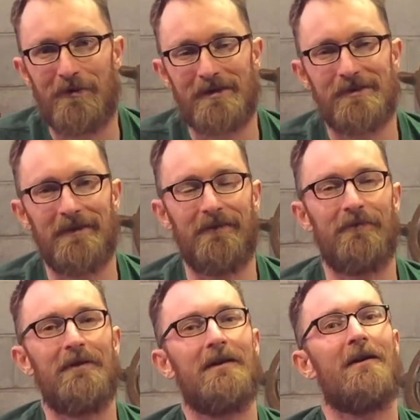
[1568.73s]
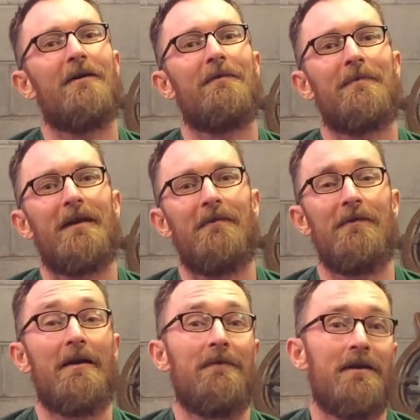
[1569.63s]
watching this video. If
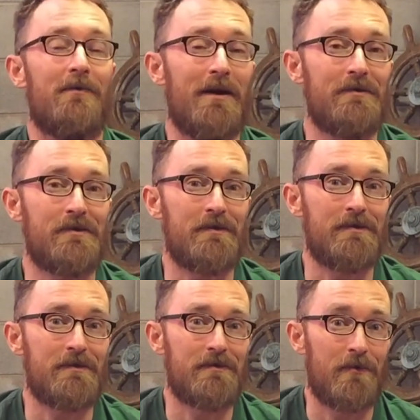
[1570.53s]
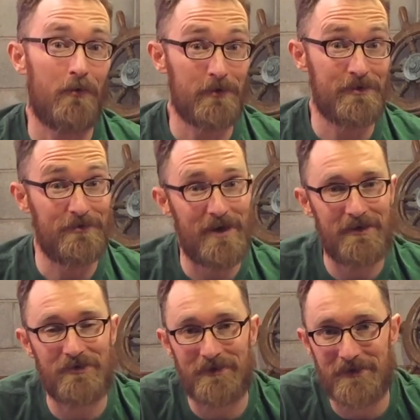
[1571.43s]
you have any questions or
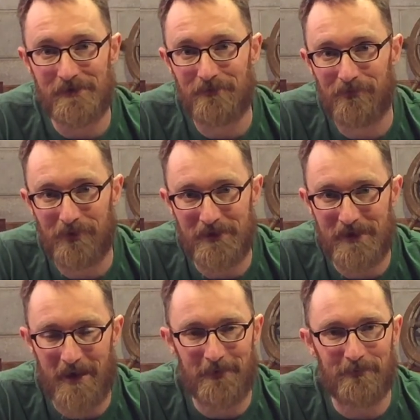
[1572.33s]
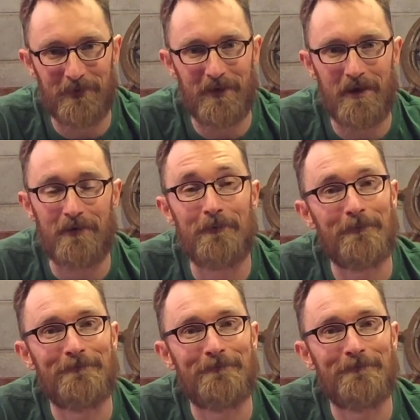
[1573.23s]
suggestions, please comment below.